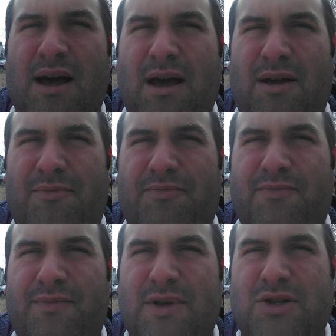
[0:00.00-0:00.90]

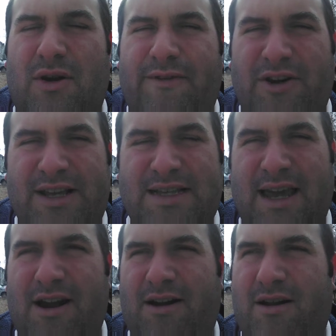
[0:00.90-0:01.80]
So I'm very
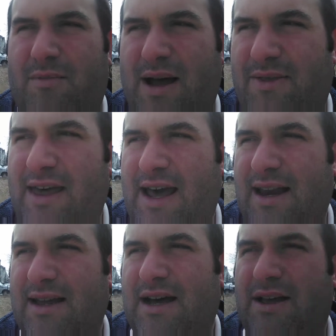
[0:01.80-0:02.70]
scared about
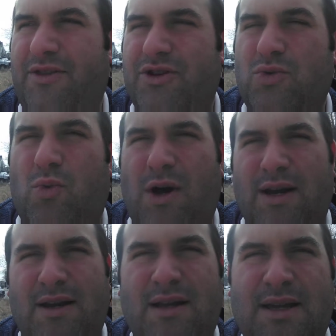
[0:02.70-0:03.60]
that. There's
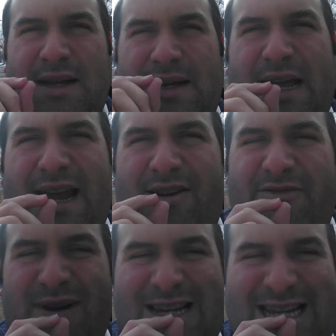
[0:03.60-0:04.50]
one area
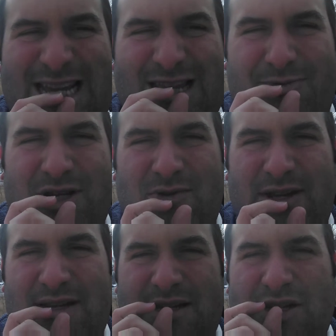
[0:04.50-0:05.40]
of my teeth
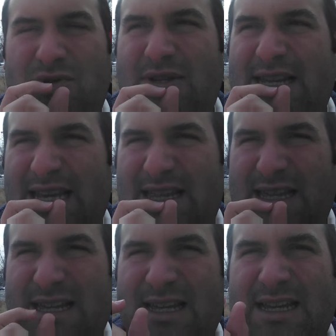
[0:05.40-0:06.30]
between two teeth.
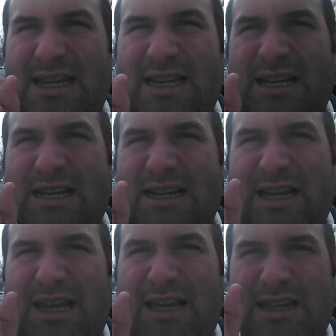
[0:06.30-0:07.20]

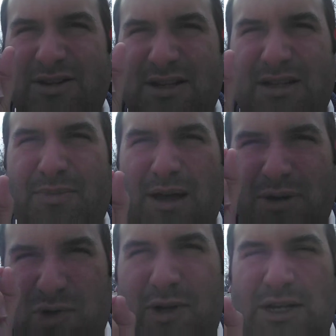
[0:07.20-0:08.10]
There's a spot
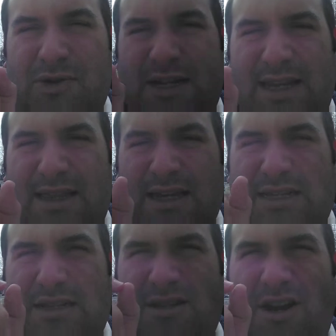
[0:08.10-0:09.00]
between two teeth that's
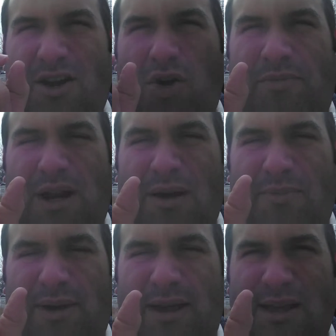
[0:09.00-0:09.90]
starting to open
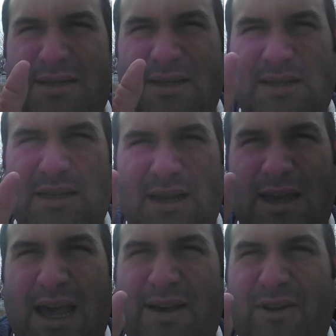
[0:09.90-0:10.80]
up. It's like a
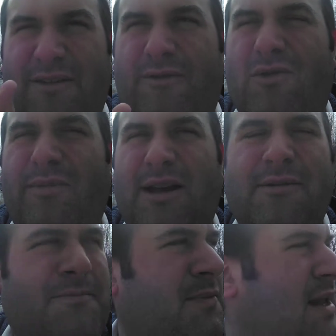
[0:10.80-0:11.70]
cavity forming,
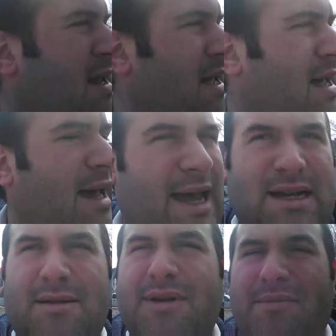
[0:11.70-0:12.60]

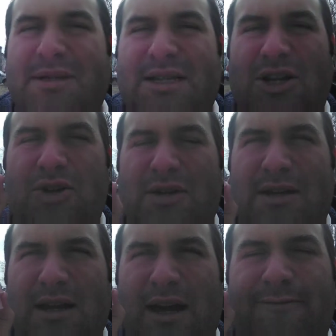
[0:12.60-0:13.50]
and sometimes
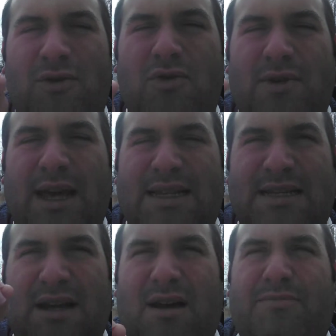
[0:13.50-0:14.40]
food gets
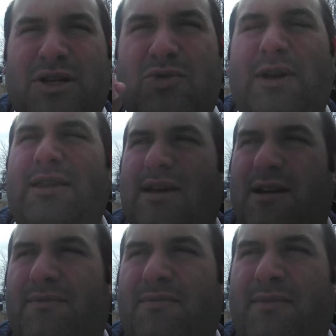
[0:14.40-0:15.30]
stuck between there.